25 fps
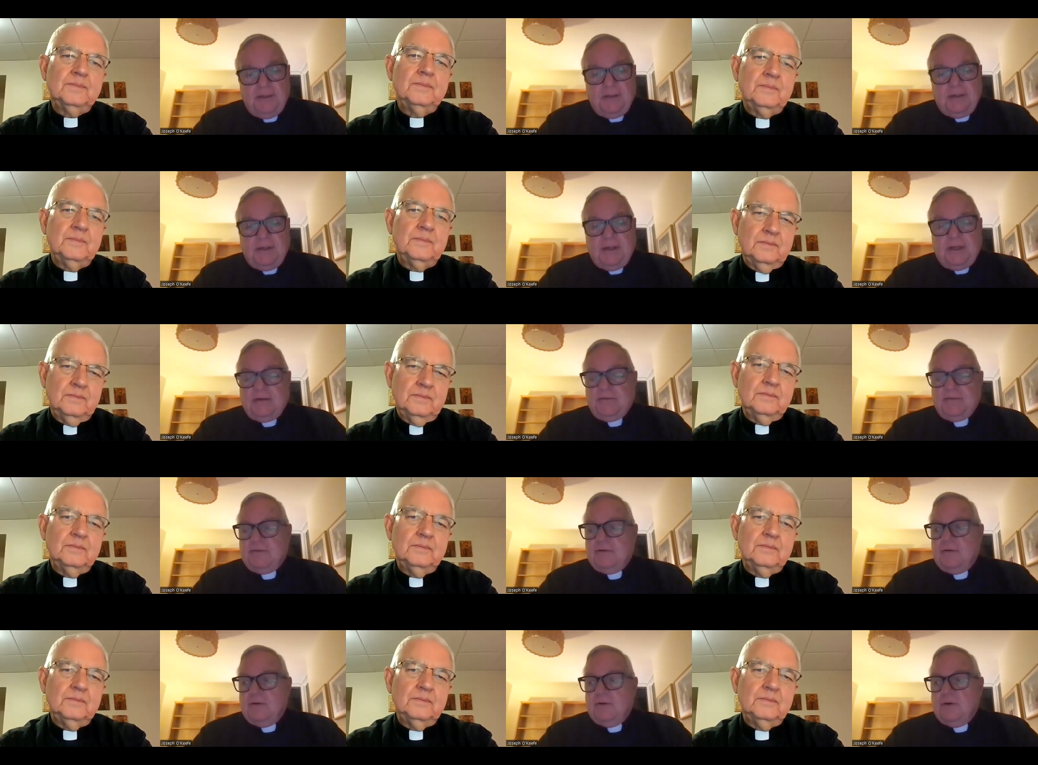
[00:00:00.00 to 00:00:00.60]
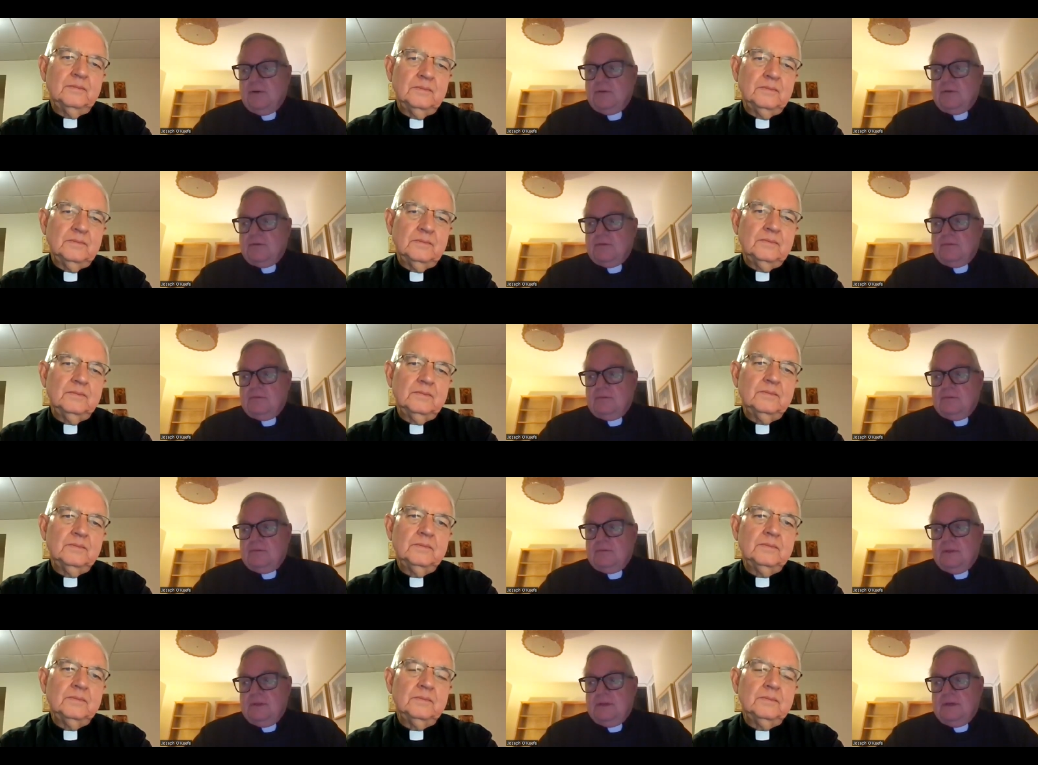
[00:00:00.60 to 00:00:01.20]
Speaker 1: And of course,
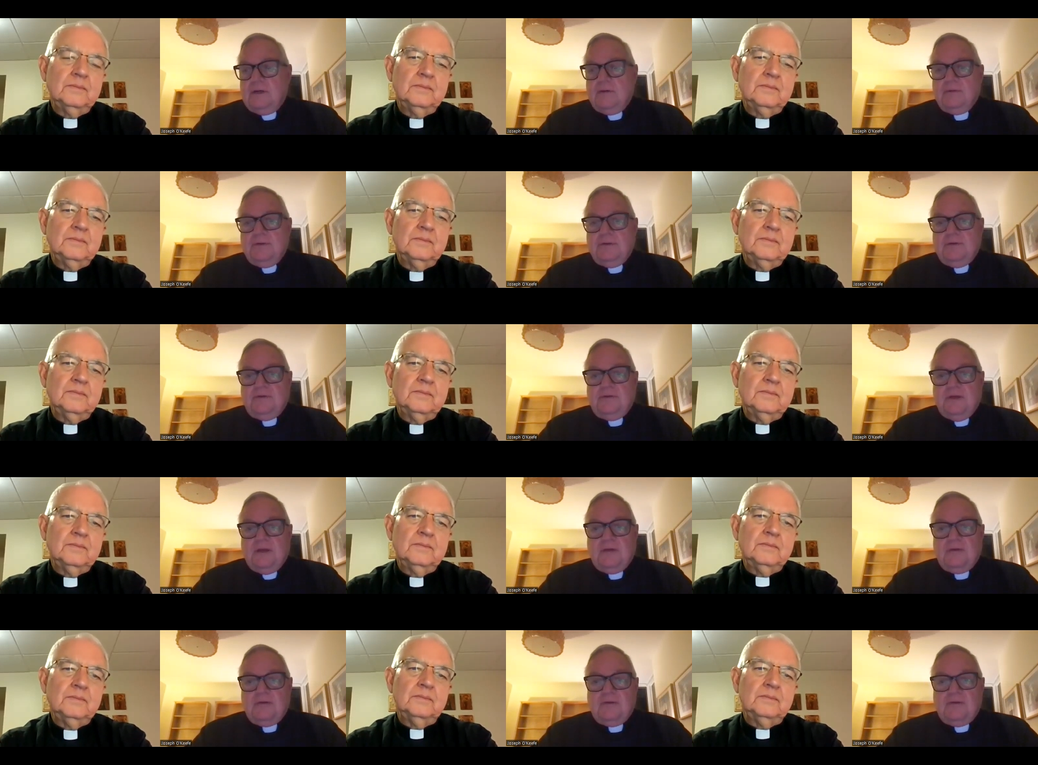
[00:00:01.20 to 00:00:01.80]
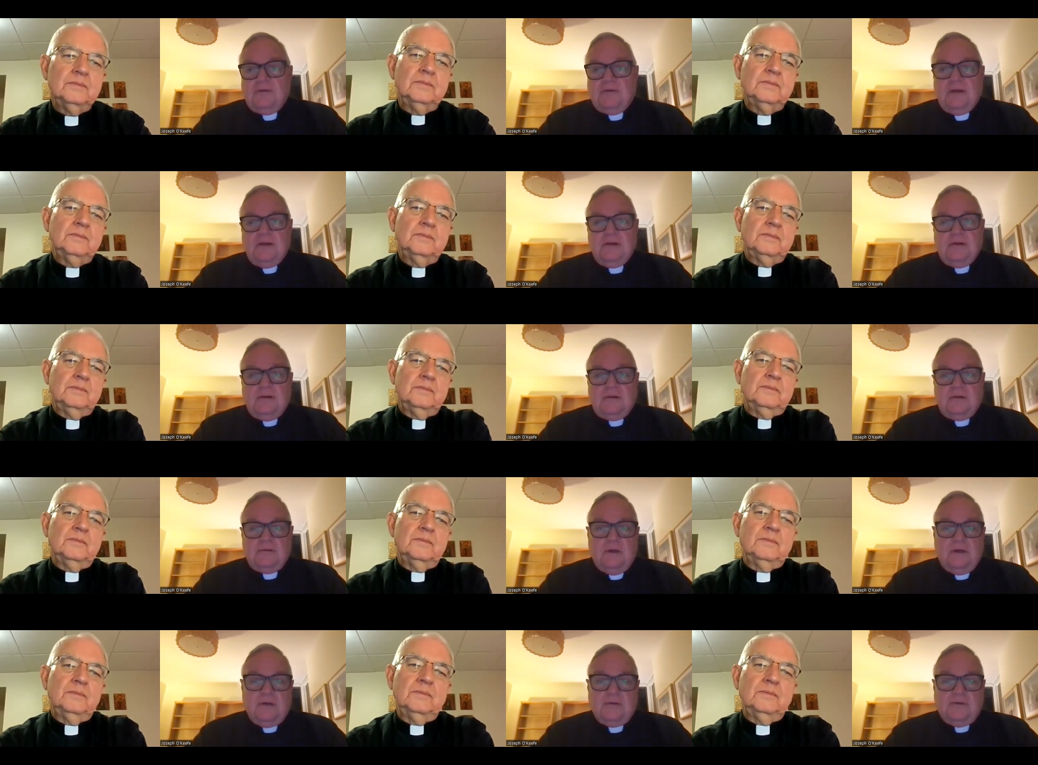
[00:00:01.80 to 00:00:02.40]
they always say send
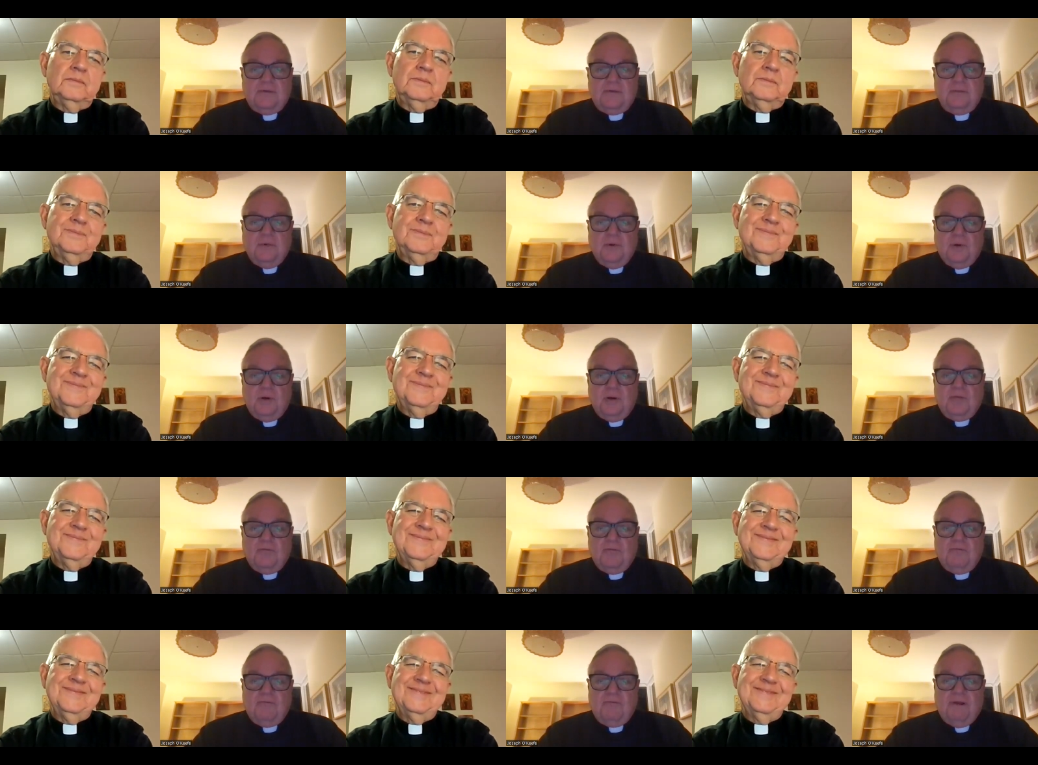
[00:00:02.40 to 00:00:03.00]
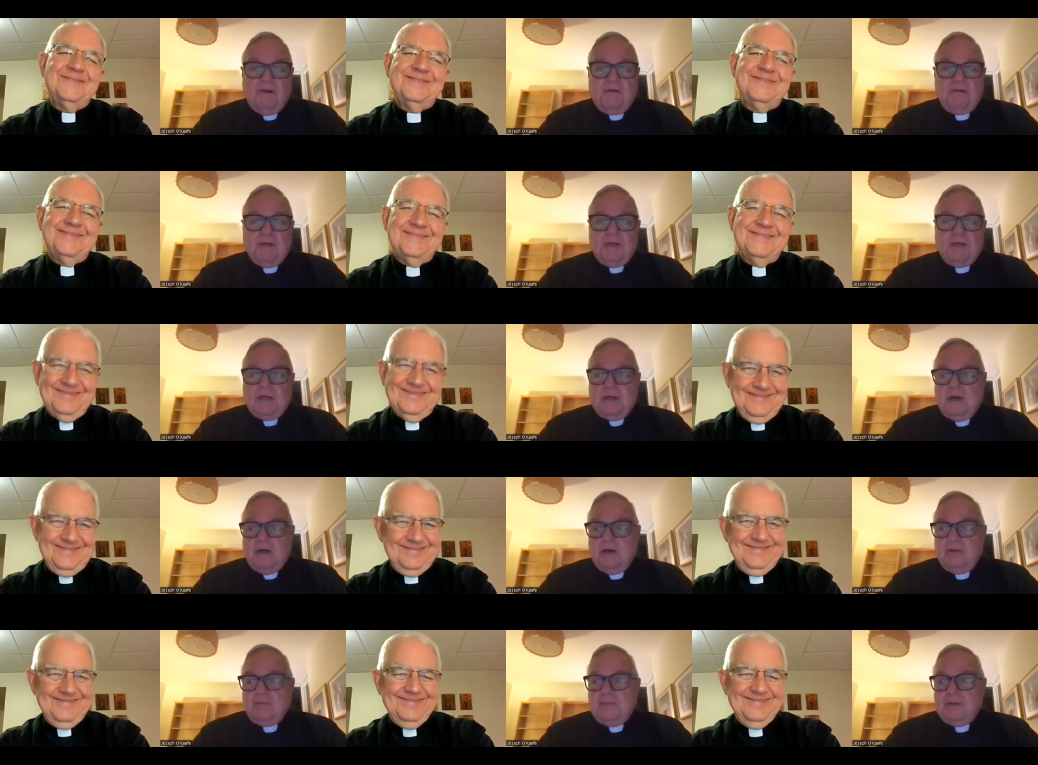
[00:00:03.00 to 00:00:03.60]
lots more very
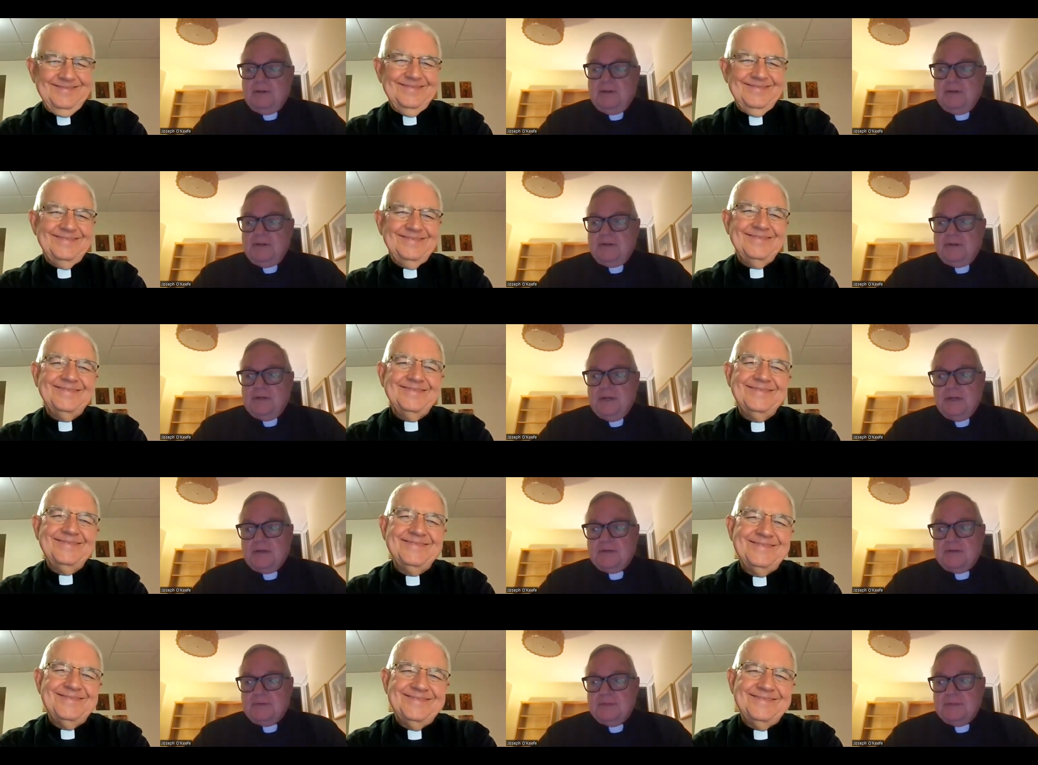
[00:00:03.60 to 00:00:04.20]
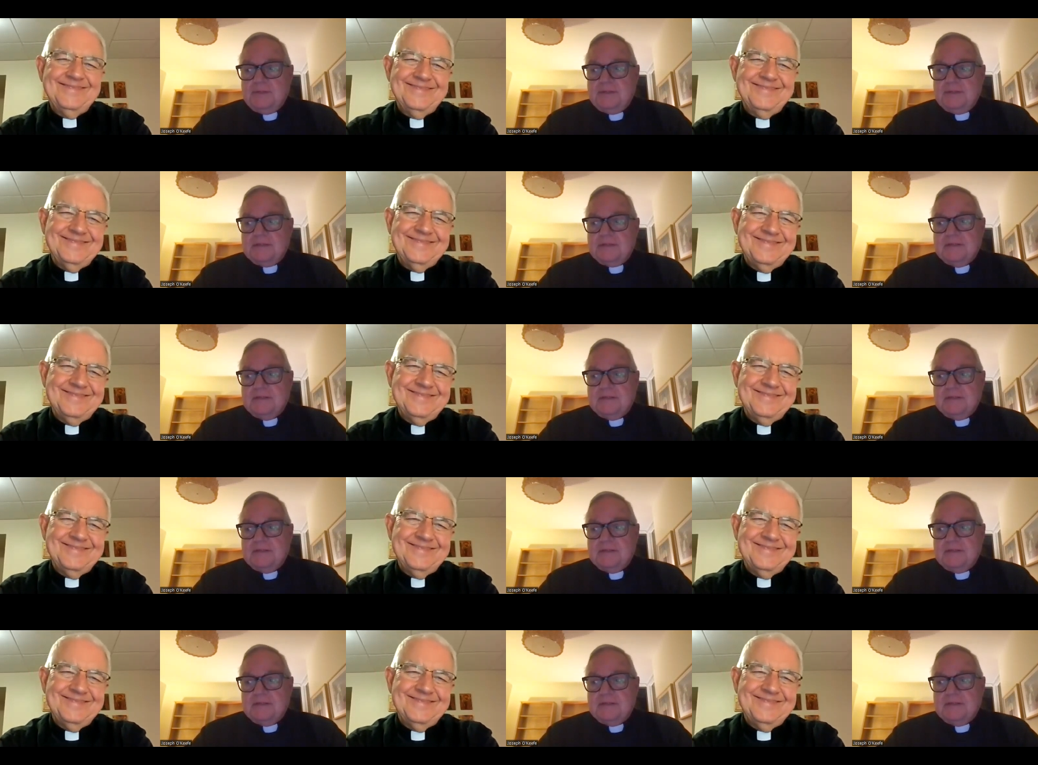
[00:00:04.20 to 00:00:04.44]
competent Jesuits.